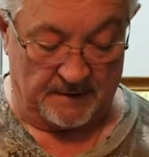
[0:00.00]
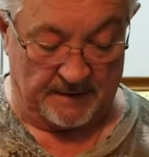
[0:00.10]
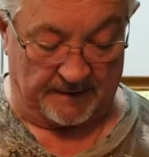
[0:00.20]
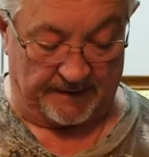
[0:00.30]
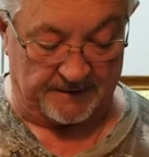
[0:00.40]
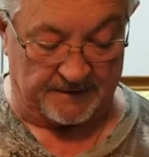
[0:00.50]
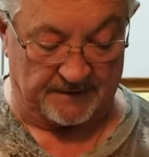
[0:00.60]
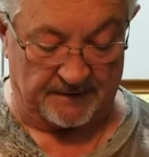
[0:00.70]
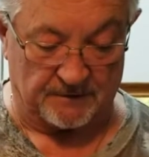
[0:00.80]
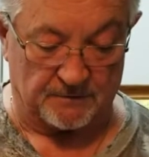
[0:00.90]
And like I said,
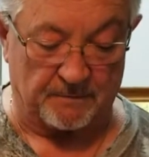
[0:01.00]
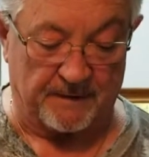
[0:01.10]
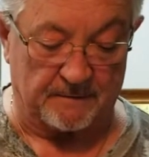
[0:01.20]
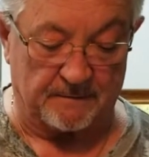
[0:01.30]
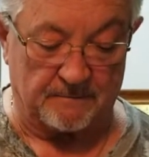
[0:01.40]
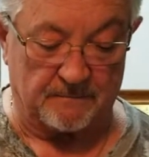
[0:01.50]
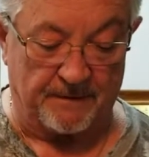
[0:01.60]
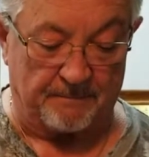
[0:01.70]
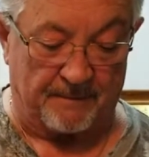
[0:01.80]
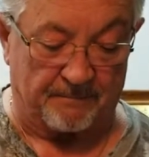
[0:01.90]
these are sweet
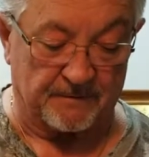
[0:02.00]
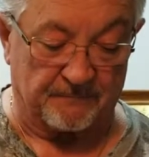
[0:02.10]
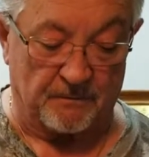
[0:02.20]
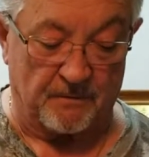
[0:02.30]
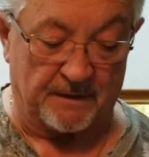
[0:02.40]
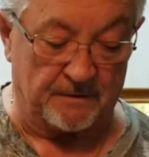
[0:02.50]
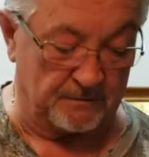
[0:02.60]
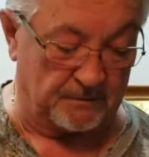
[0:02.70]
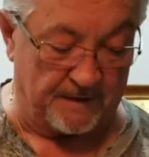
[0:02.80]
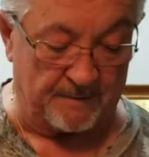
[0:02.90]
peppers. If you want to use
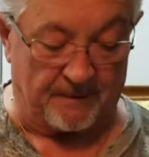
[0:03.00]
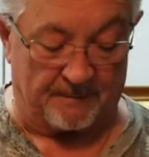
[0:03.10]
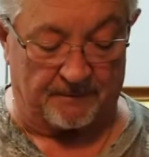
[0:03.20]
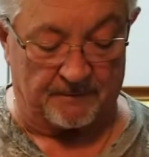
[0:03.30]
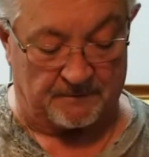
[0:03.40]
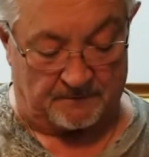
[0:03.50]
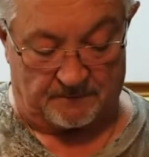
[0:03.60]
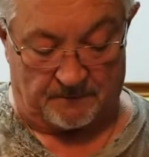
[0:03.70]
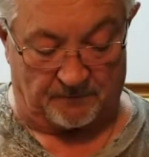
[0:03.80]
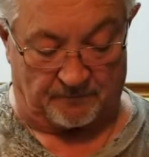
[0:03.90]
green peppers,
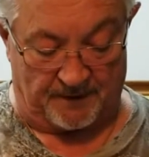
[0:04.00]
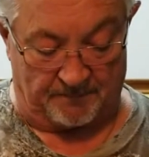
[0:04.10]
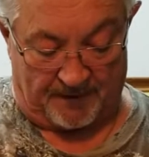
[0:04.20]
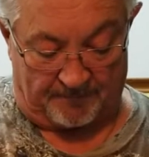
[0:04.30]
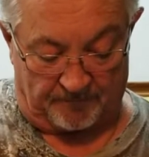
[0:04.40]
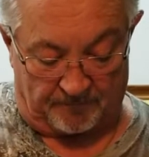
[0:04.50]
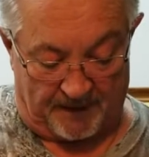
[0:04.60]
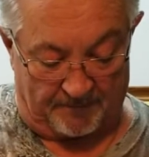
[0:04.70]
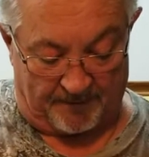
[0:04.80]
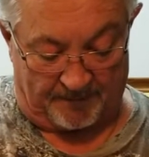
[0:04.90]
use green peppers,
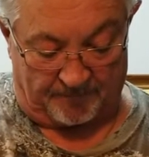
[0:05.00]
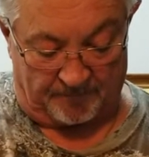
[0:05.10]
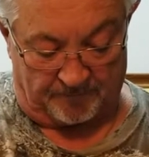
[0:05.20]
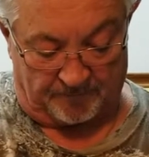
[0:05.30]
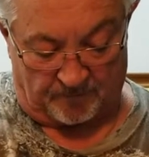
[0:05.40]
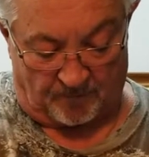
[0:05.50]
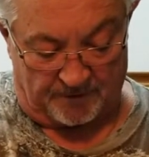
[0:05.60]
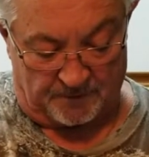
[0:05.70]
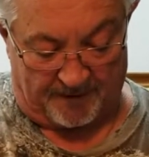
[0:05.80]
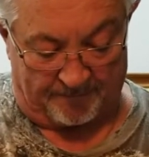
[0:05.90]
red peppers,
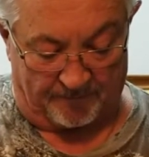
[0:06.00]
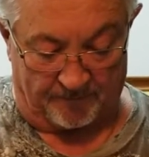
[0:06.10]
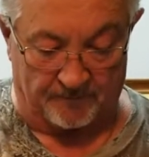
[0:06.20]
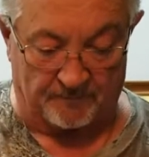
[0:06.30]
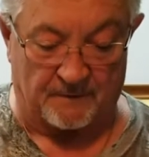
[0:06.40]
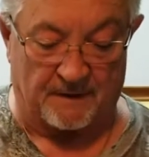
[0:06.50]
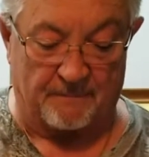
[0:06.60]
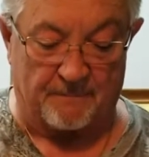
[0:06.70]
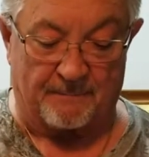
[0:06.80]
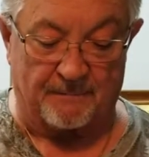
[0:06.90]
orange peppers, whatever
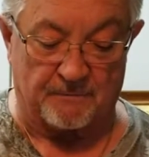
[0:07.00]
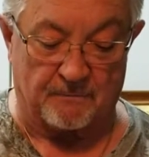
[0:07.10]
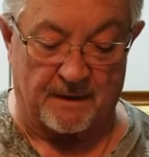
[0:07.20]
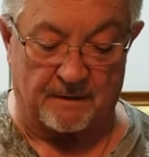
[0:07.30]
peppers you want.